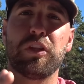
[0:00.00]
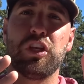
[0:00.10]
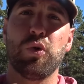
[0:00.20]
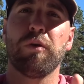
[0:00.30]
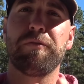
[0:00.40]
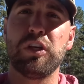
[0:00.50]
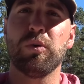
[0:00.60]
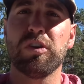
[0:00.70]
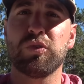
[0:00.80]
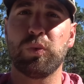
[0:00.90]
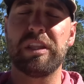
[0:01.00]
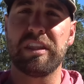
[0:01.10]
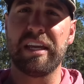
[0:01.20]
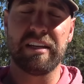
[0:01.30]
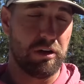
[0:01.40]
Your viewers, we
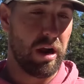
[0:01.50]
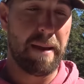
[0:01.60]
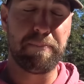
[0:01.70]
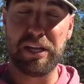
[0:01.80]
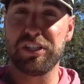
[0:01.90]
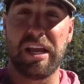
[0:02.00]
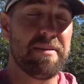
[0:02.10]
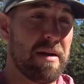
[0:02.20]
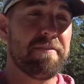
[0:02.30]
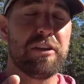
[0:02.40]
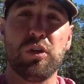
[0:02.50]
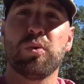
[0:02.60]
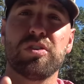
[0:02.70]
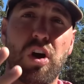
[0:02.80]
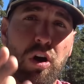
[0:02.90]
think, or I pitched, hey, my
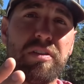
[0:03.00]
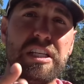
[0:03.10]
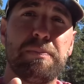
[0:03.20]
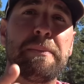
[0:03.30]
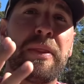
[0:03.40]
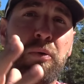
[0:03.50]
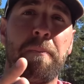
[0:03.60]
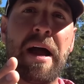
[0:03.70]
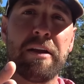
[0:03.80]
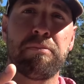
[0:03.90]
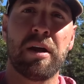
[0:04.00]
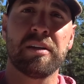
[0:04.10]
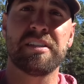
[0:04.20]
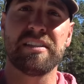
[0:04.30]
viewers are these people that will buy your products.